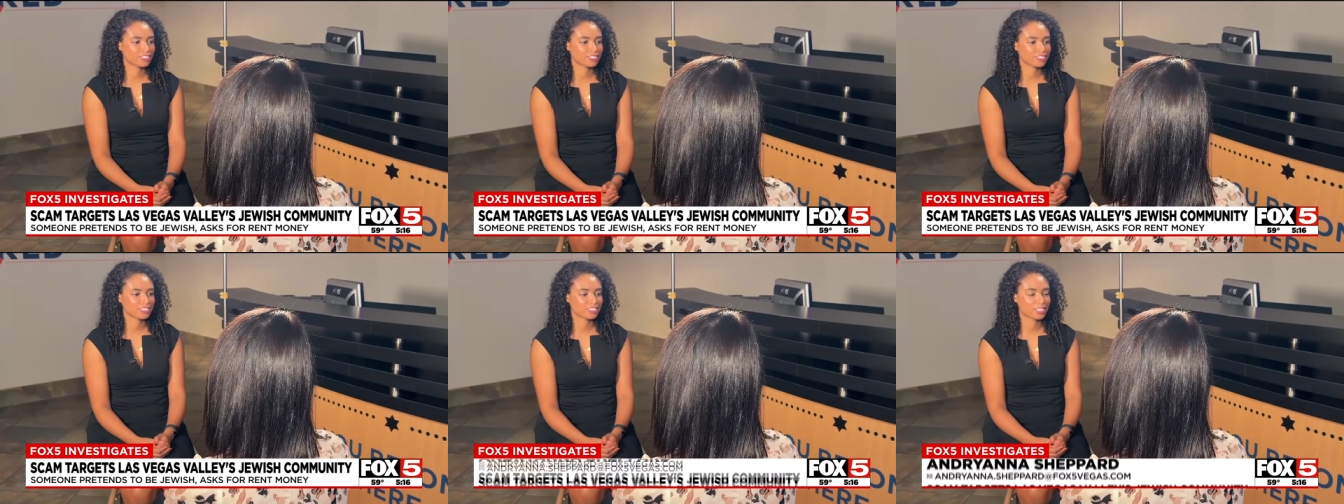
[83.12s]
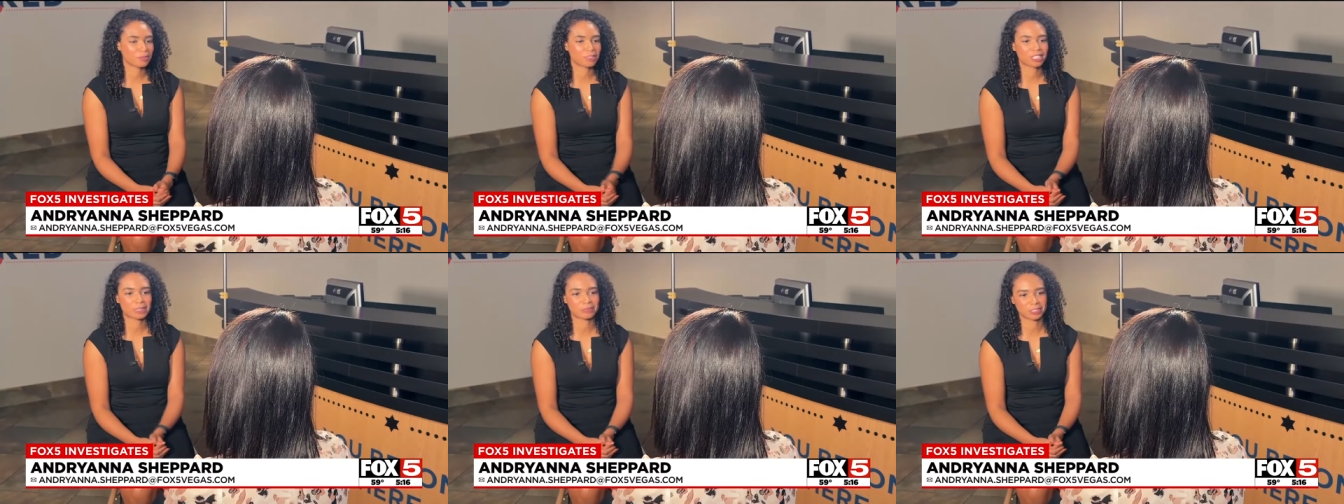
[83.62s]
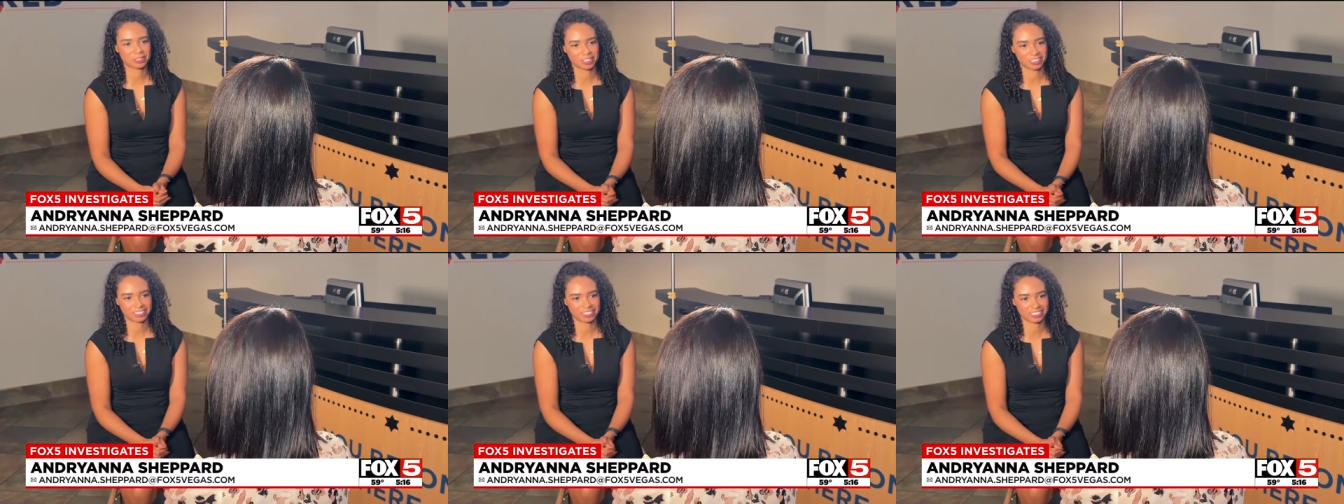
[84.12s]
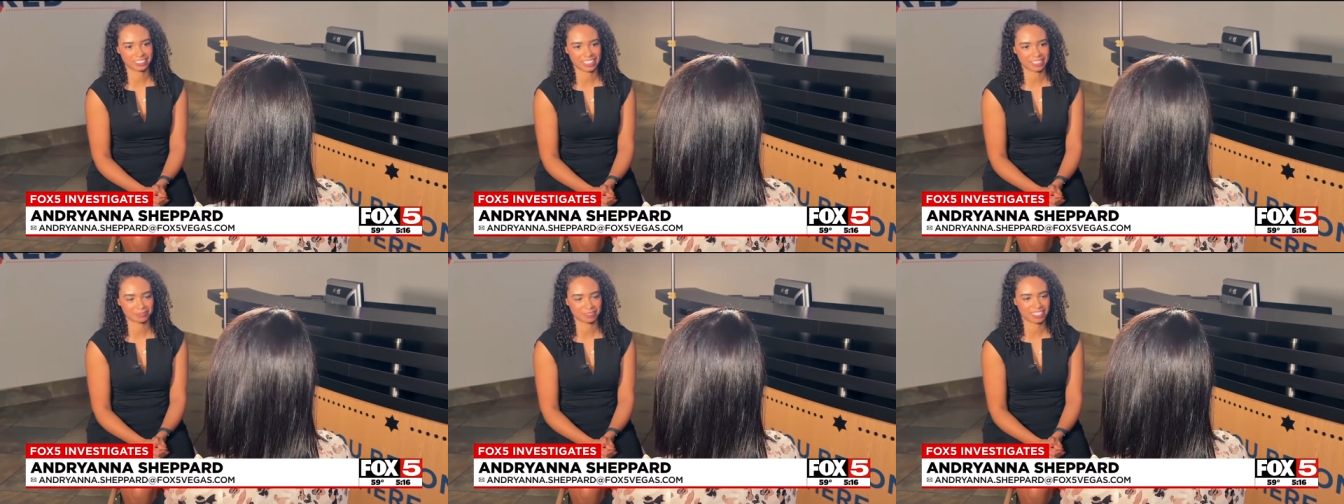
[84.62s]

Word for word: someone comes across the scam and